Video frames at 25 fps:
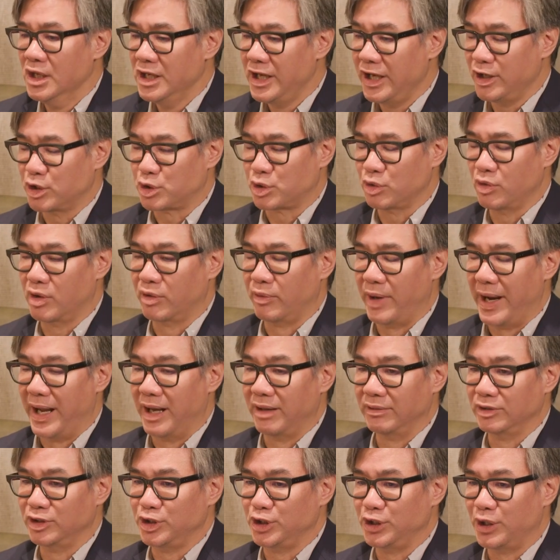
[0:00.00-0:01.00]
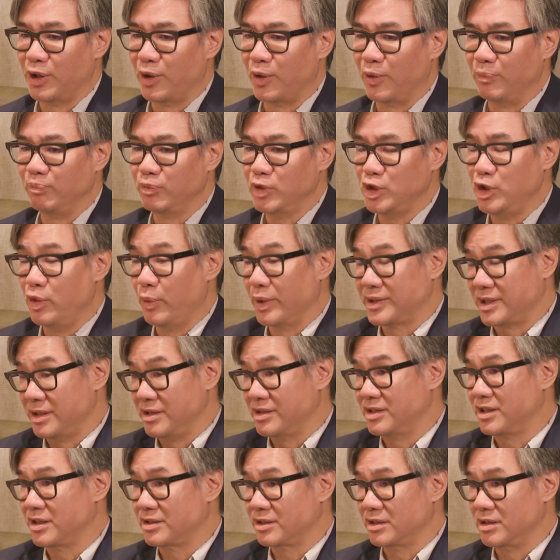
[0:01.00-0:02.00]
issue around, you know, U.S.
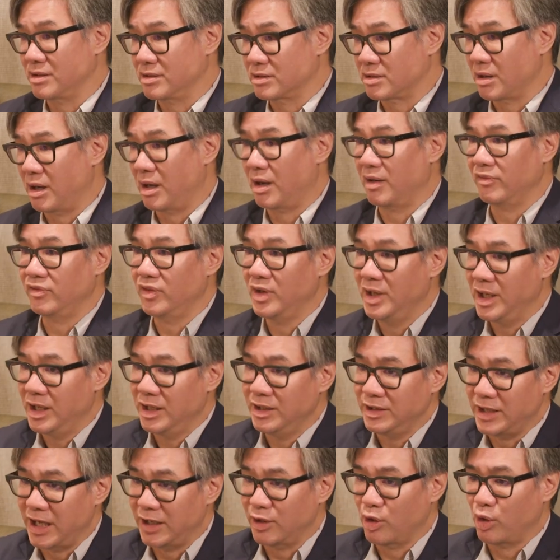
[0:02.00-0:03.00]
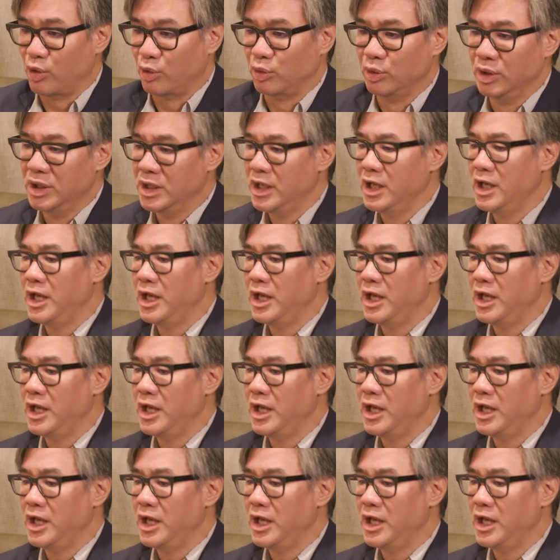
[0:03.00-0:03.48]
insistence of NATO